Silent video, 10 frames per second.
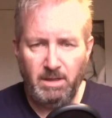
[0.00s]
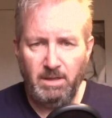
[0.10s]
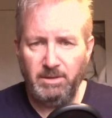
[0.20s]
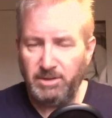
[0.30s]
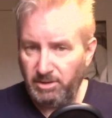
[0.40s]

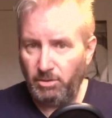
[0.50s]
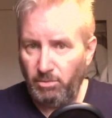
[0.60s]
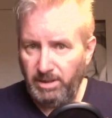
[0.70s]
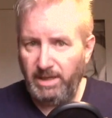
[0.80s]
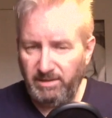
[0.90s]
So there's all
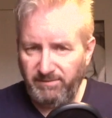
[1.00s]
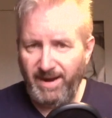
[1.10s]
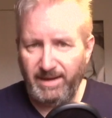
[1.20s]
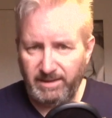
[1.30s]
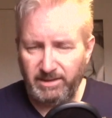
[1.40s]
these
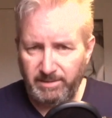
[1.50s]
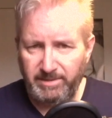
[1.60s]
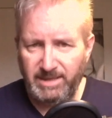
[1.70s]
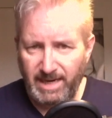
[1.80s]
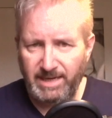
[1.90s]
factors to be
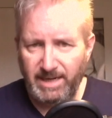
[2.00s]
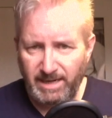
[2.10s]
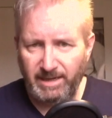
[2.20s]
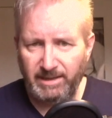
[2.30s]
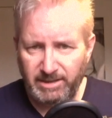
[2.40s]
taken into
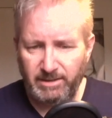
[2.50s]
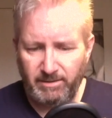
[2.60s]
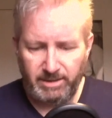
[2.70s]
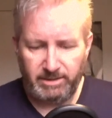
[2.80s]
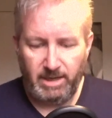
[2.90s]

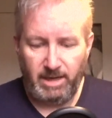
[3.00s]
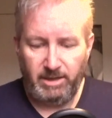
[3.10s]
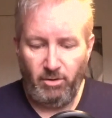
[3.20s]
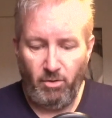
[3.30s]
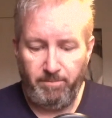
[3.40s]
consideration, and
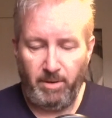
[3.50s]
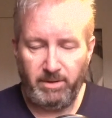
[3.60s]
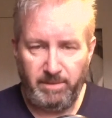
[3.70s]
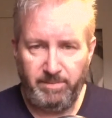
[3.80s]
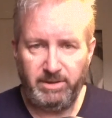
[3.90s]
your
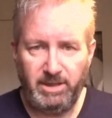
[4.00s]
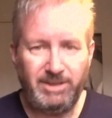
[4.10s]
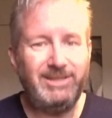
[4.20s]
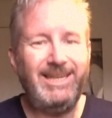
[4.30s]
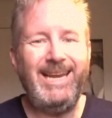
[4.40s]
body
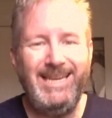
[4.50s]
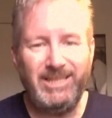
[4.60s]
position is